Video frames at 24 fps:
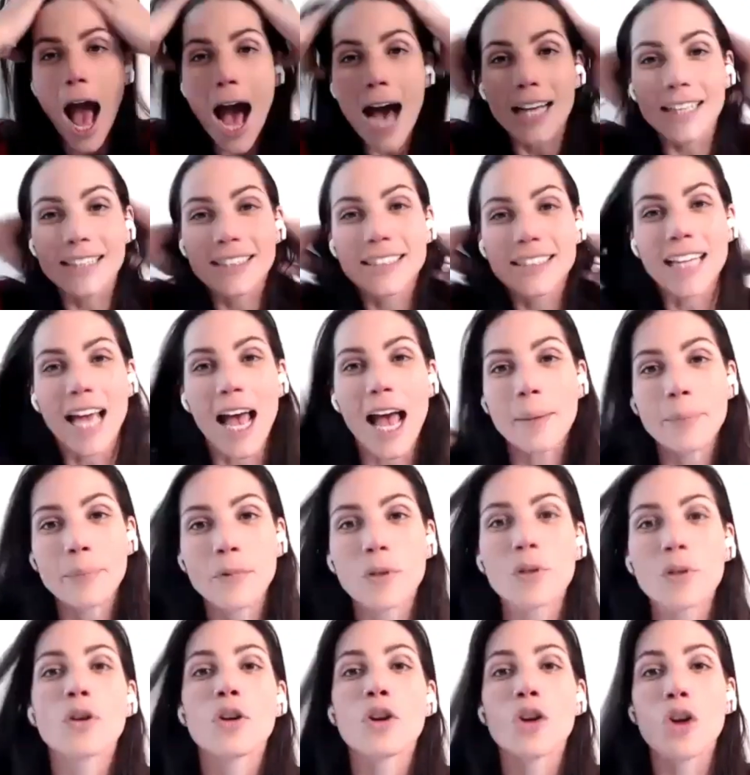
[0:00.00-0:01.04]

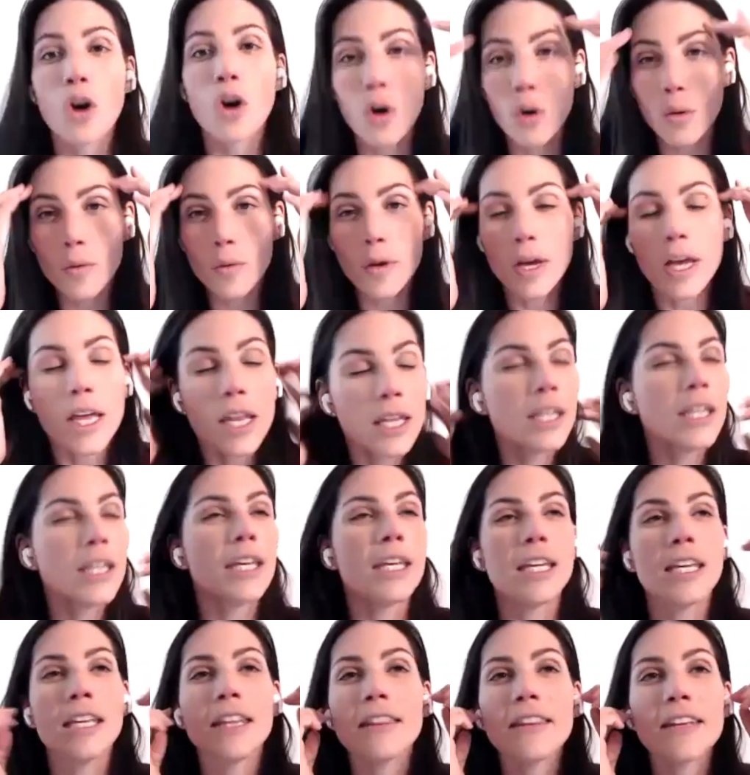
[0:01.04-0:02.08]
Adapt, go and
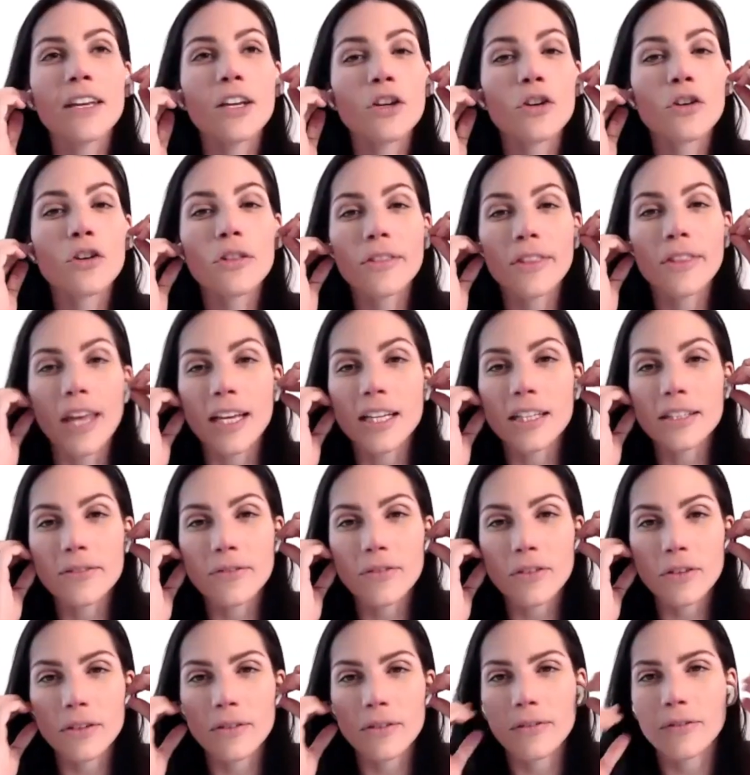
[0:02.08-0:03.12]
eat the good things
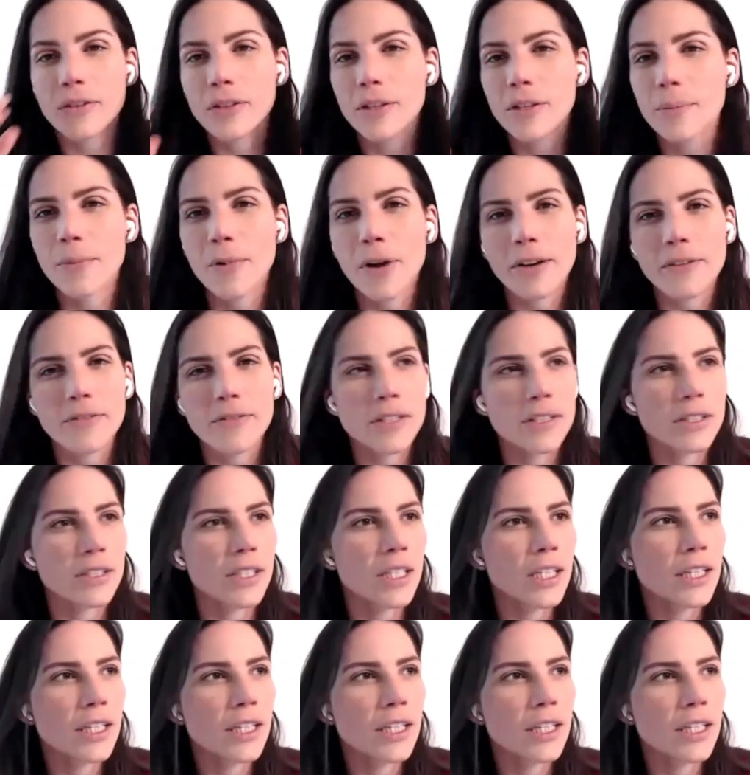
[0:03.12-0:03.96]
for the breakfast,